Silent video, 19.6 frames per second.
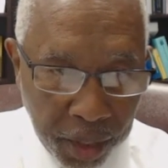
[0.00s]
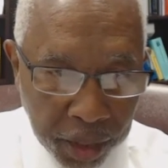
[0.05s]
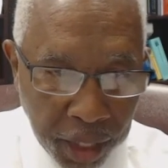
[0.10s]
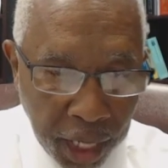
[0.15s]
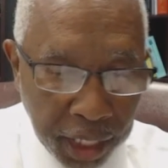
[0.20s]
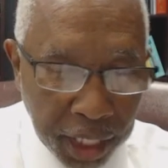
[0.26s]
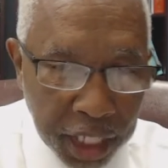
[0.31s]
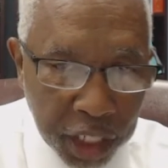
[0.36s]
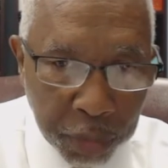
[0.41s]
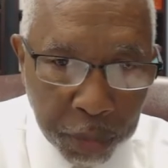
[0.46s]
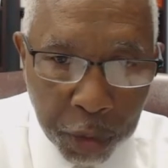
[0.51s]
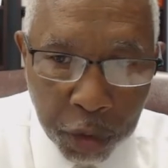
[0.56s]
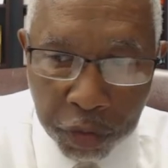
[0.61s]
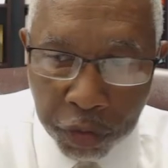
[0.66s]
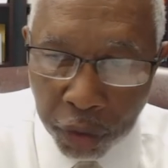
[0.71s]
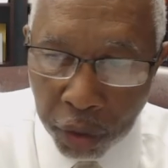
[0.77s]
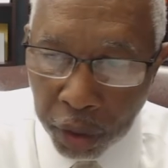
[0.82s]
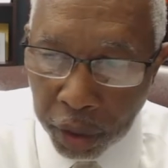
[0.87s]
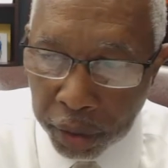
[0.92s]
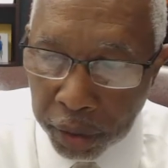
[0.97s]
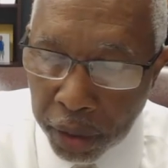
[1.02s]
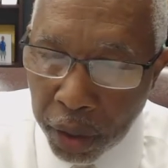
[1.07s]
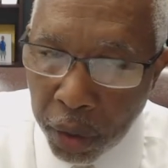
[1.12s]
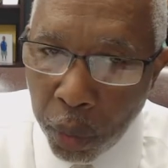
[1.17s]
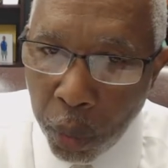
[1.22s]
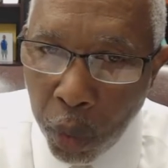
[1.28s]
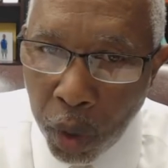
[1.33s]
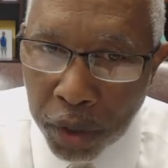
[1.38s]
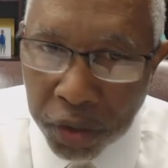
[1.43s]
Now let's move on.
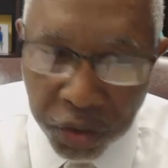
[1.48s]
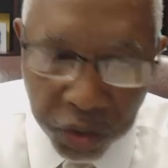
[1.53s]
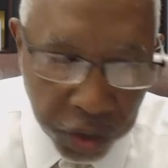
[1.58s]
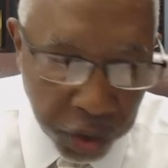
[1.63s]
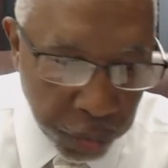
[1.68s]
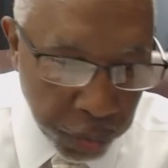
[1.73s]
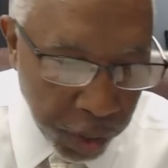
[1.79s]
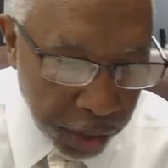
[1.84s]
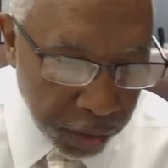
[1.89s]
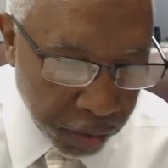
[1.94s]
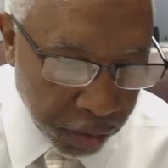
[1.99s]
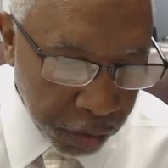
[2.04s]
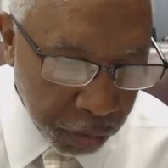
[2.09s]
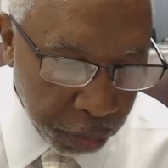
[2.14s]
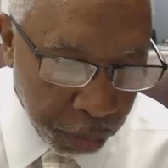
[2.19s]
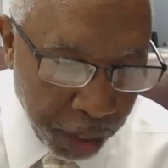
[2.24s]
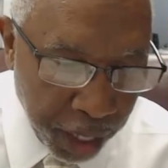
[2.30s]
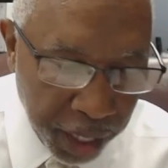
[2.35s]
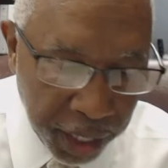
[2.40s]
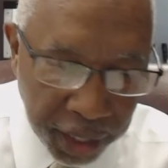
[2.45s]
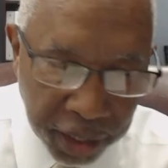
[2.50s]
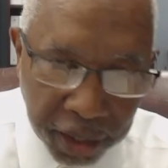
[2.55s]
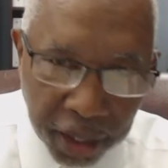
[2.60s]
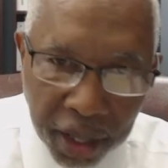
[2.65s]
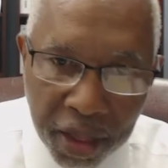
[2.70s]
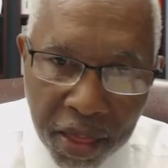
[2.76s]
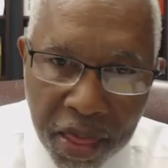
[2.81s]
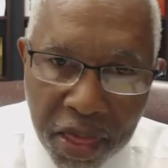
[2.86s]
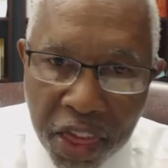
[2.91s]
Once the arrest is made,
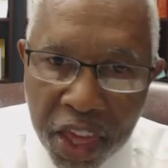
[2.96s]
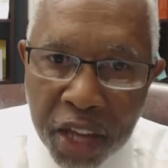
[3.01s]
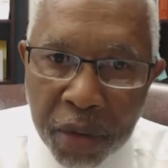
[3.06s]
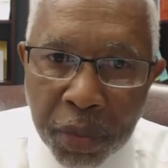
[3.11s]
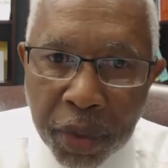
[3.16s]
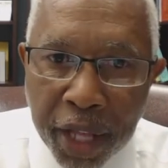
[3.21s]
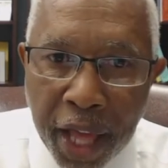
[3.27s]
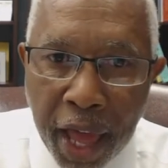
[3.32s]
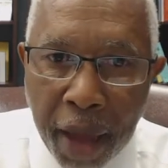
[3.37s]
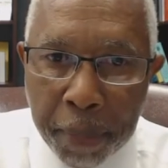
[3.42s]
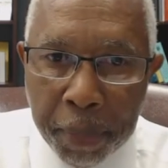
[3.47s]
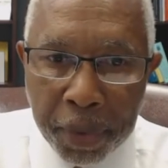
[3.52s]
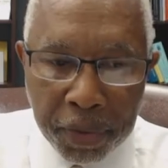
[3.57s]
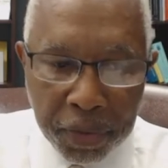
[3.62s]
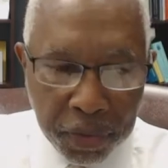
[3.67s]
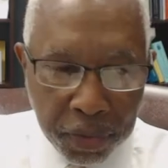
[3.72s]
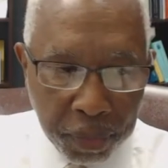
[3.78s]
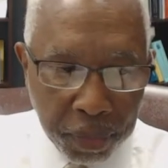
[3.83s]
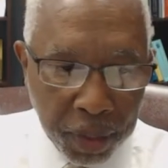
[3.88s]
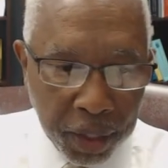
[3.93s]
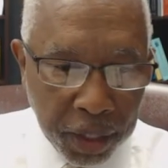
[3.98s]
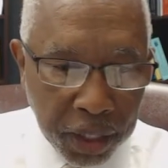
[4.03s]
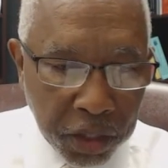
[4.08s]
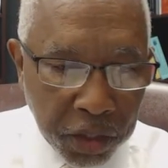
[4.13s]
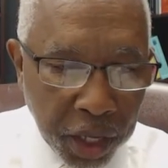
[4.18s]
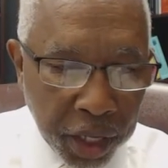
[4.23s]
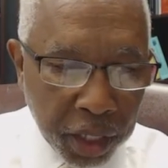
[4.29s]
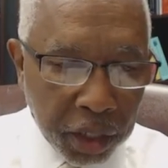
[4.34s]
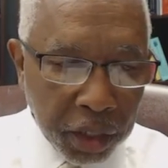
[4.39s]
then what happens?
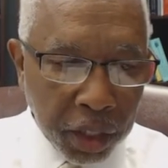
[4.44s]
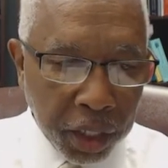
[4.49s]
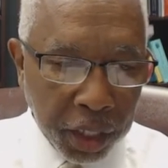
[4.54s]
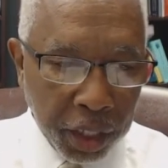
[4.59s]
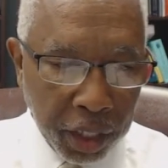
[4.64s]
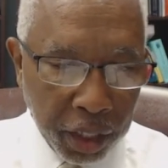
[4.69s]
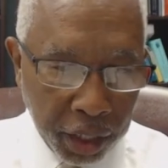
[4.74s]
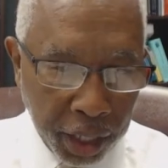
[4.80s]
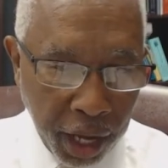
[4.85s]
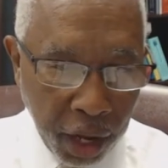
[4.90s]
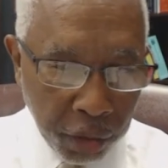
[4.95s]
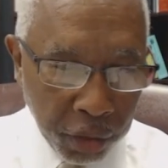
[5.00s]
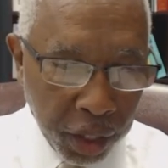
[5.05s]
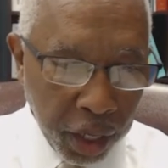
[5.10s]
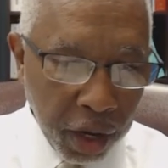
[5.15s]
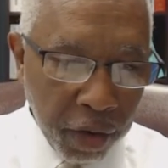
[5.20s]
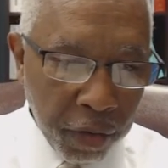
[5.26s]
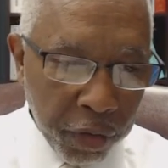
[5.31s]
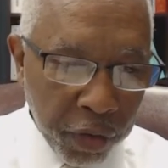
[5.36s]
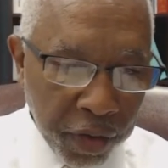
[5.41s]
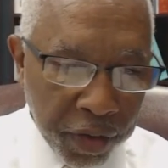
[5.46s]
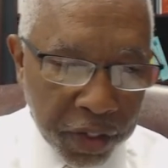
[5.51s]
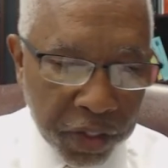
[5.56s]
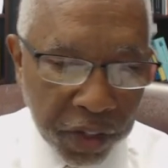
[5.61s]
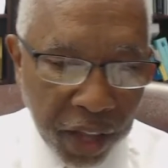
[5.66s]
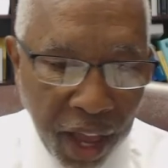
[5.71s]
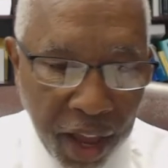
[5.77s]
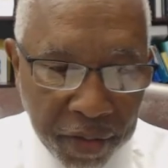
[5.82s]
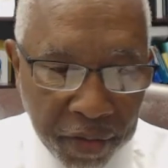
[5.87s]
Let's take a look at the county of
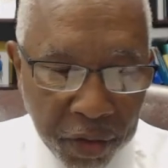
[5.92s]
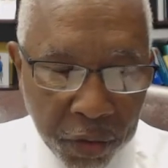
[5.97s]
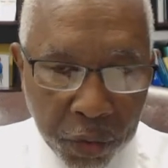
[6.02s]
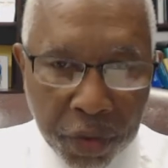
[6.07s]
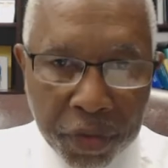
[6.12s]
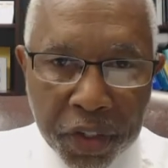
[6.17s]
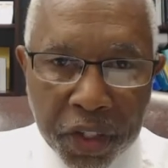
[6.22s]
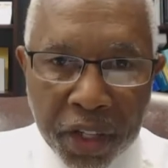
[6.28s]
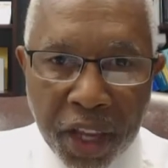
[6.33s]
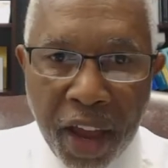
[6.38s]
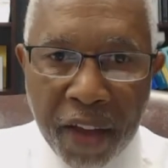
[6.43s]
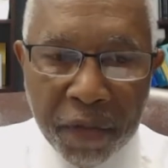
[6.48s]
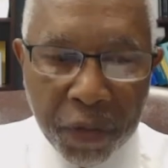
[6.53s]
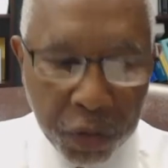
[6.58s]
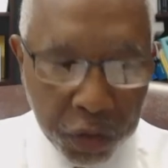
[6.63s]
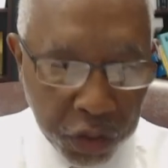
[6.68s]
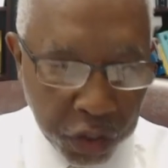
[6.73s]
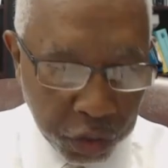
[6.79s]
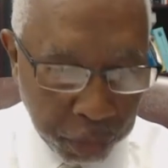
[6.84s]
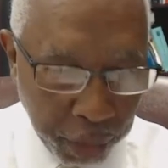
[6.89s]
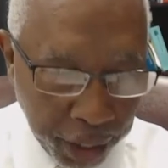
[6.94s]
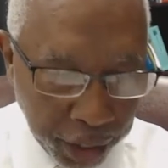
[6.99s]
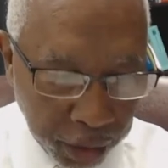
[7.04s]
Riverside versus